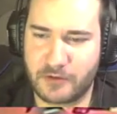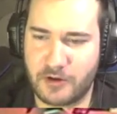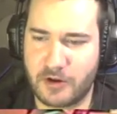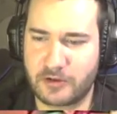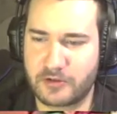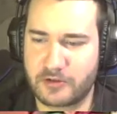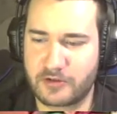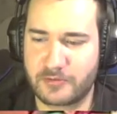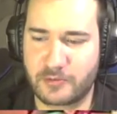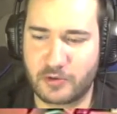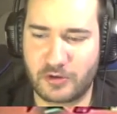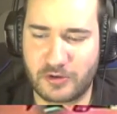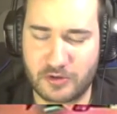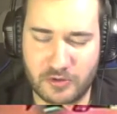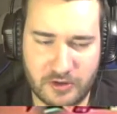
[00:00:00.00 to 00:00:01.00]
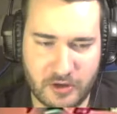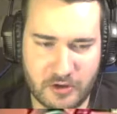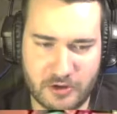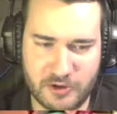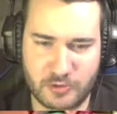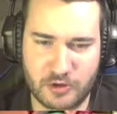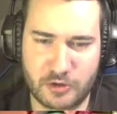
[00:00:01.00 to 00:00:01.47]
Carter, where,
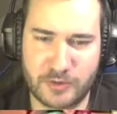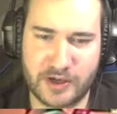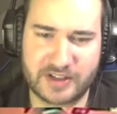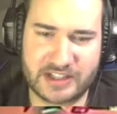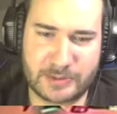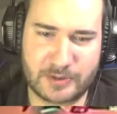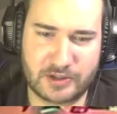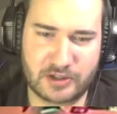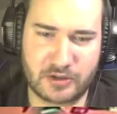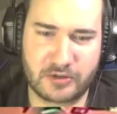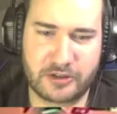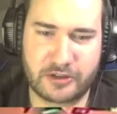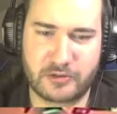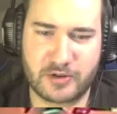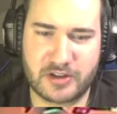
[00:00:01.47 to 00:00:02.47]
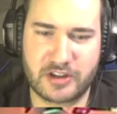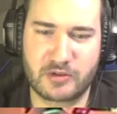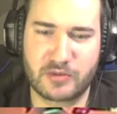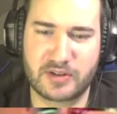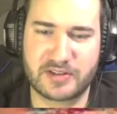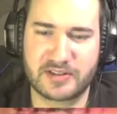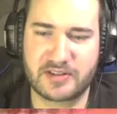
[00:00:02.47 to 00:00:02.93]
Carter's whereabouts. Episode three, they
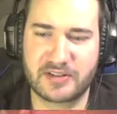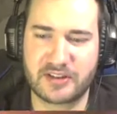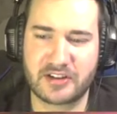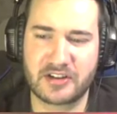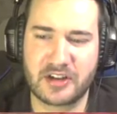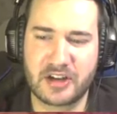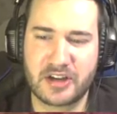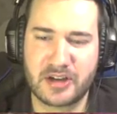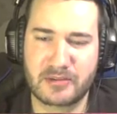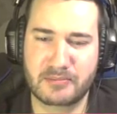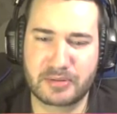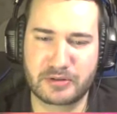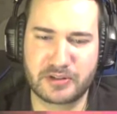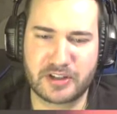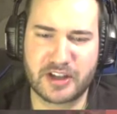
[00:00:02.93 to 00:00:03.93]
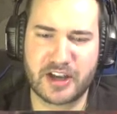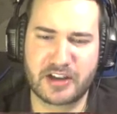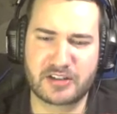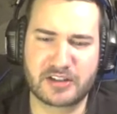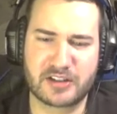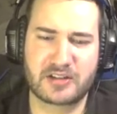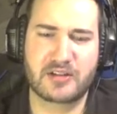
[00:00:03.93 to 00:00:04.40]
went to the bowling
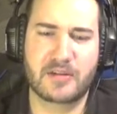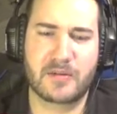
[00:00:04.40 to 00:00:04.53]
alley.